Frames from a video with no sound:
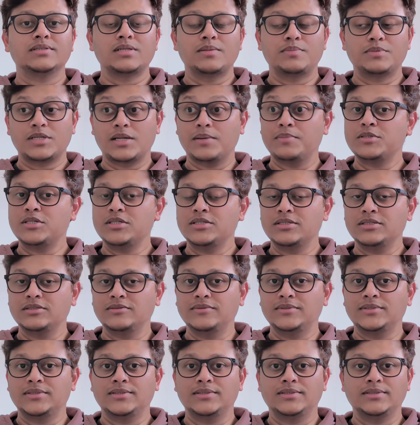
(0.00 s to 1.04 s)
subscription
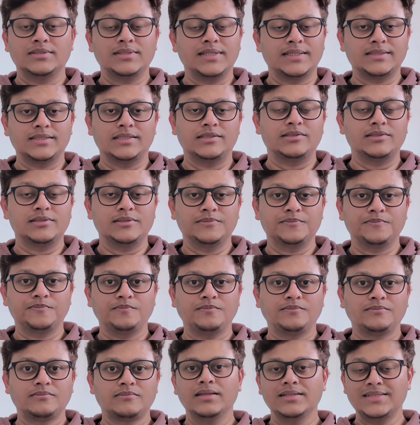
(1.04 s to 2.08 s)
services, etc.
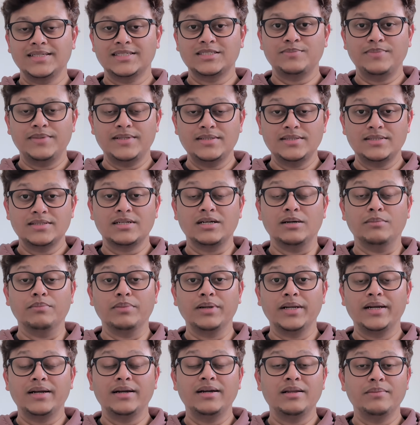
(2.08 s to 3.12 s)
This expense
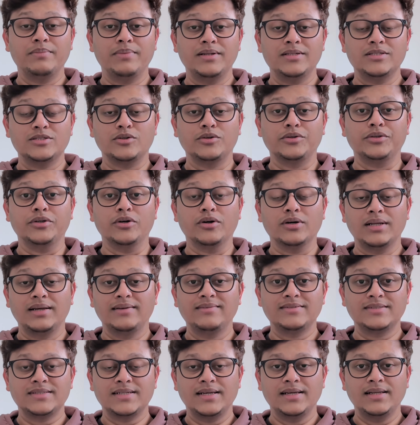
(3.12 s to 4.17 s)
completely depends on your
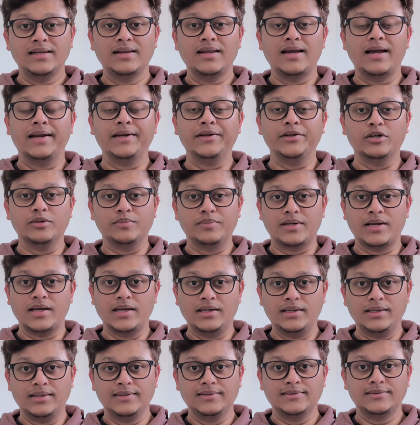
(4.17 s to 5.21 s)
lifestyle and your
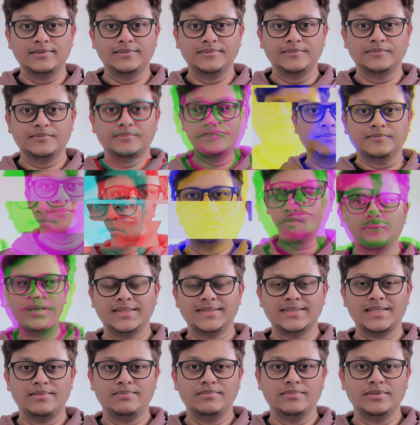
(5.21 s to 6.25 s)
priorities. For
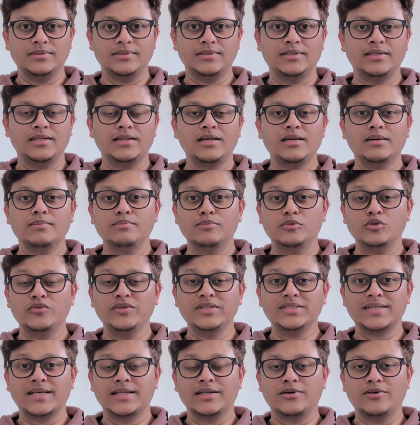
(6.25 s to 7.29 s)
example,
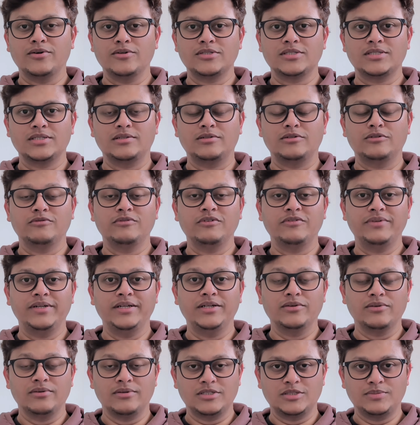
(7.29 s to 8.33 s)
movies can cost around
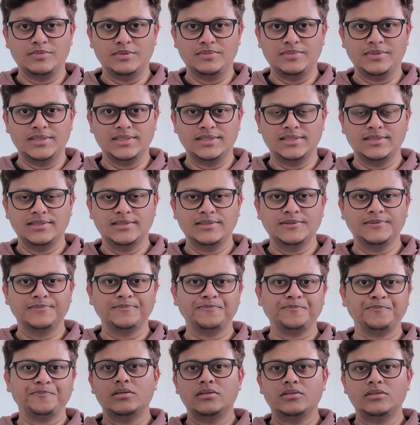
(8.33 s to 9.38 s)
$15 per person,
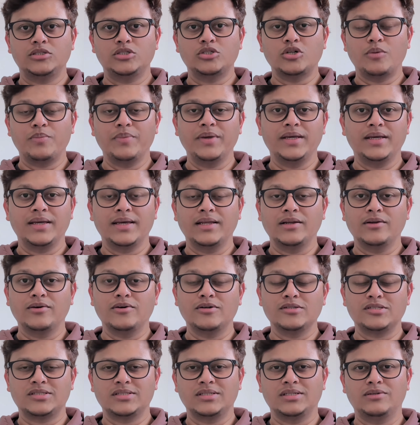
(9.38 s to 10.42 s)
shopping can
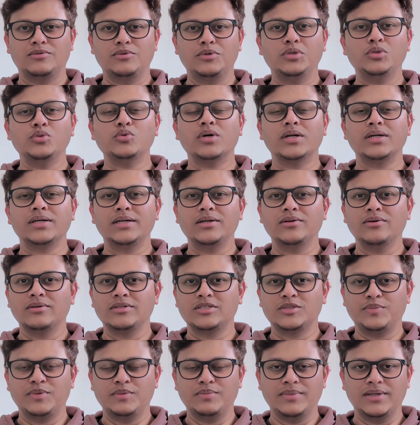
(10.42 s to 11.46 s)
cost around
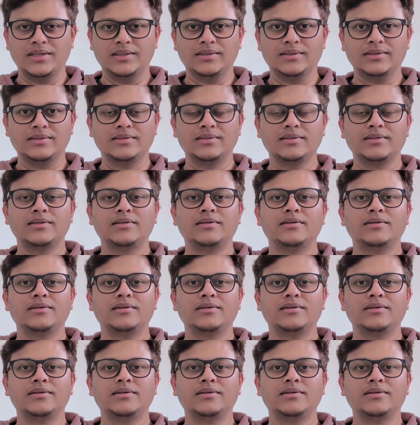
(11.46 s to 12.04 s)
$200 per month,